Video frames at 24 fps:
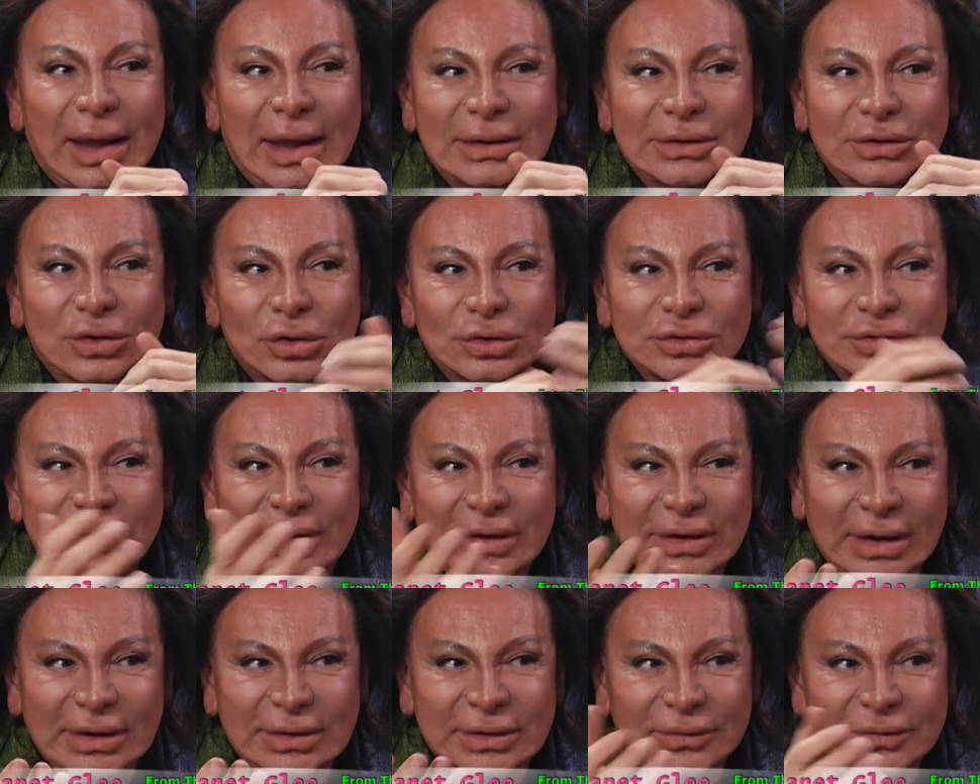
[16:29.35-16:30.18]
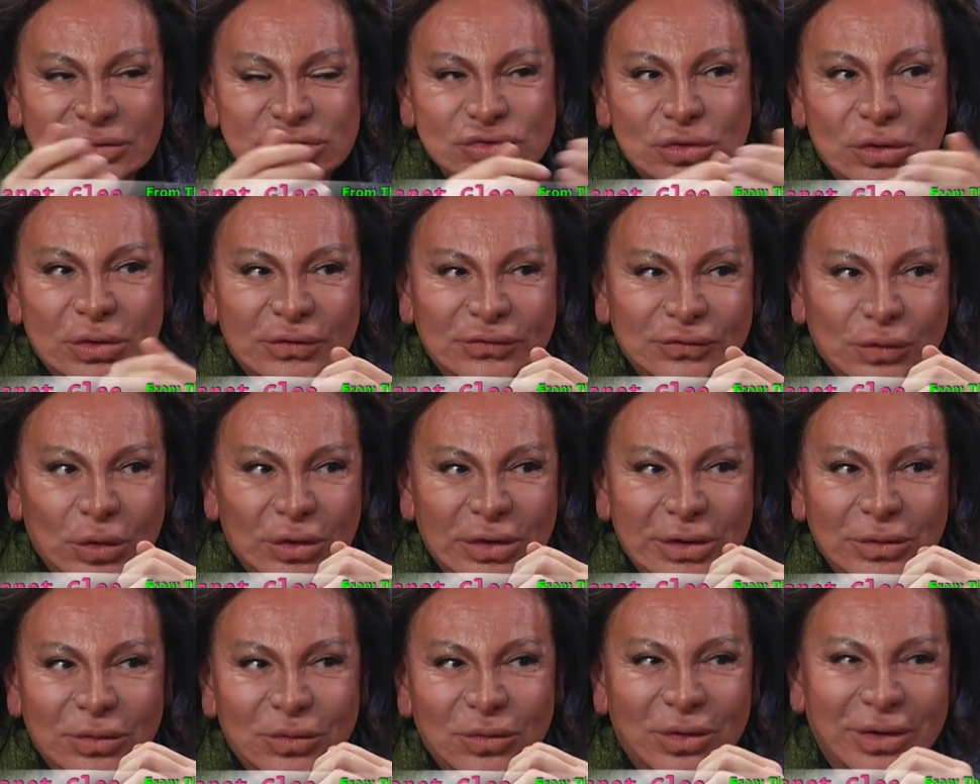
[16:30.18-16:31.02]
and Count Wardal TV show is
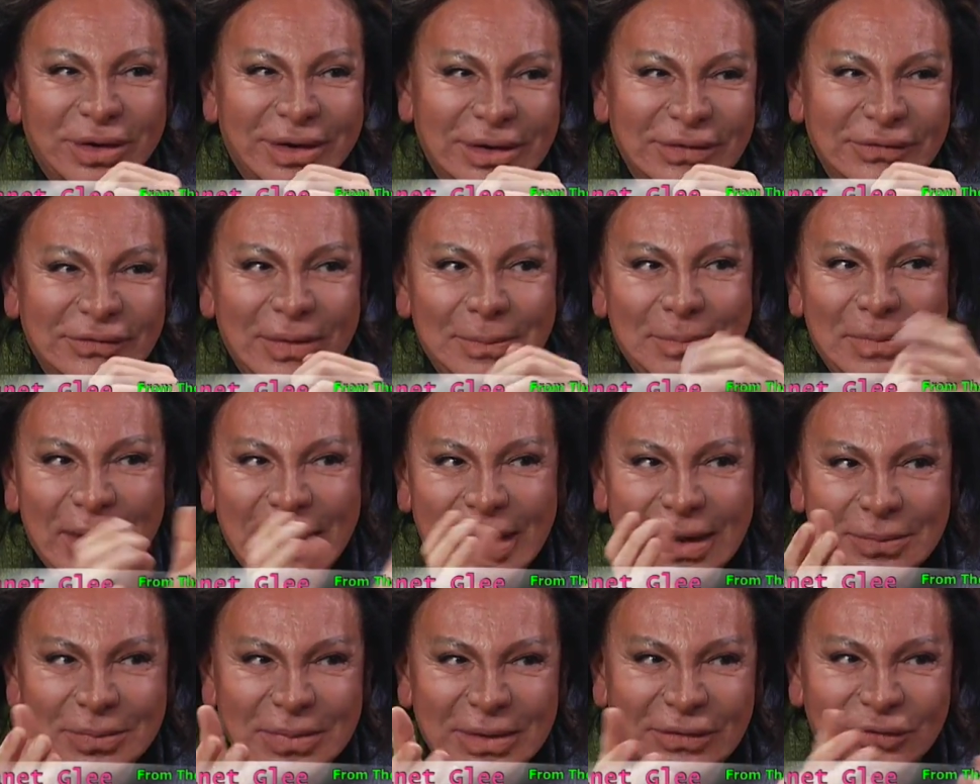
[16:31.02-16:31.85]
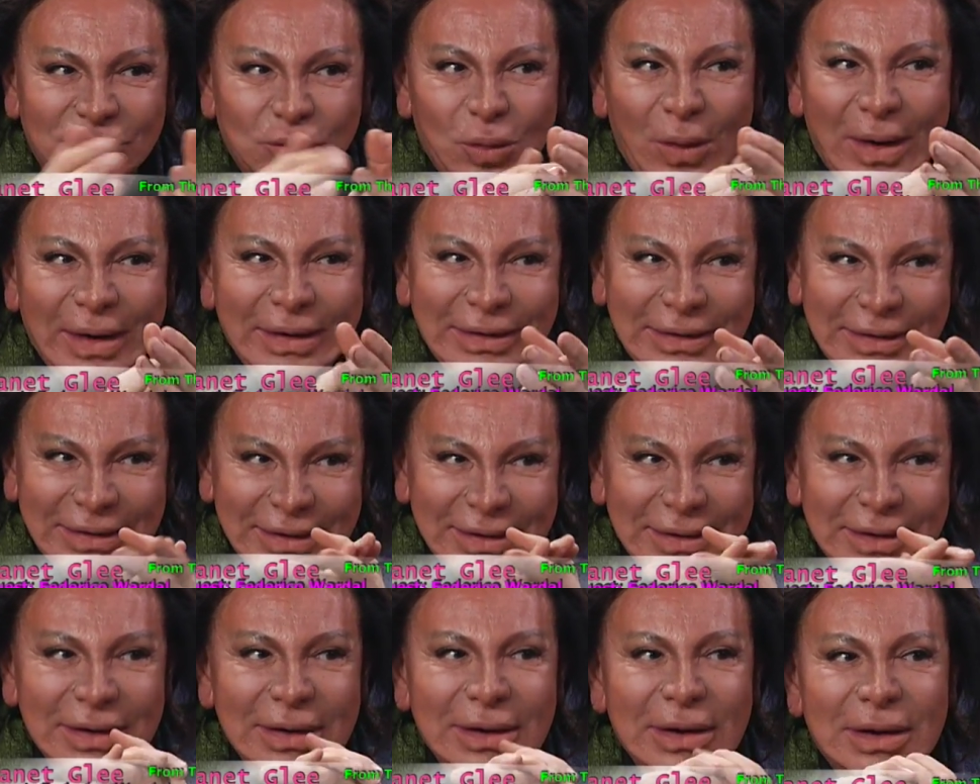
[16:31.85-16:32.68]
only is a baby, is 1 year,
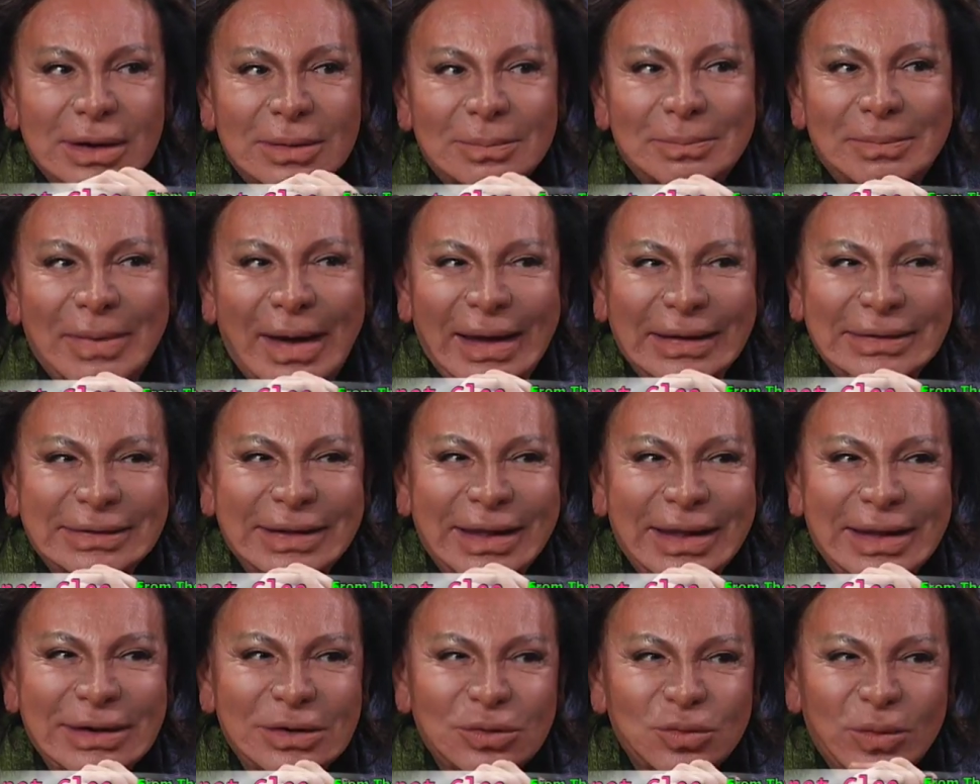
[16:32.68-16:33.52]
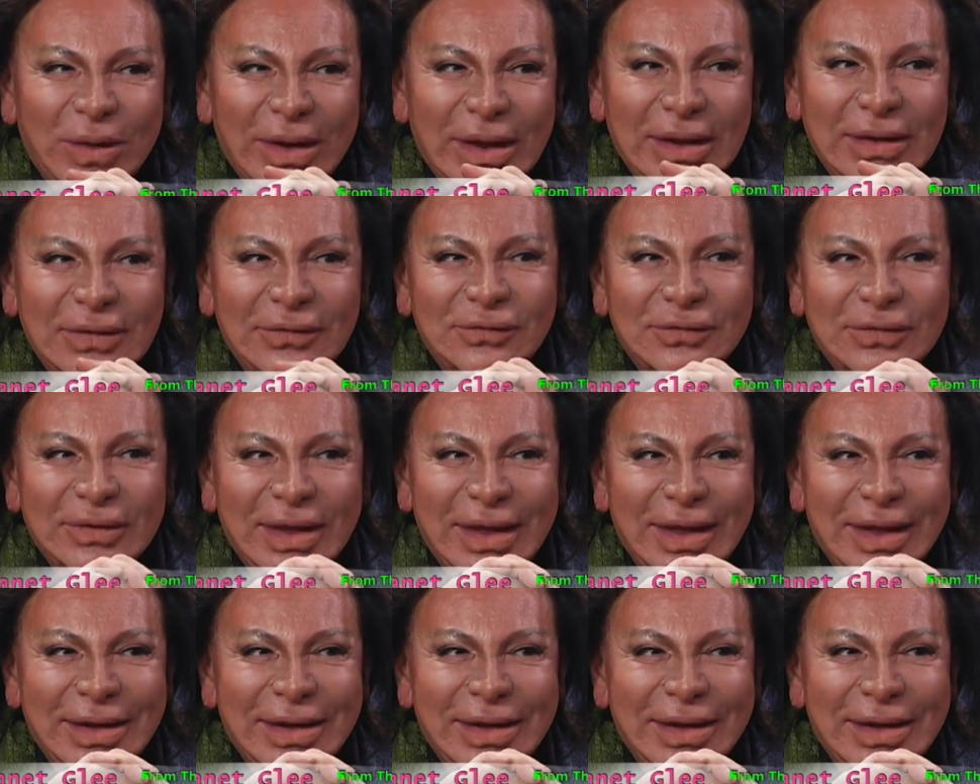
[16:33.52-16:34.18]
but anyway, is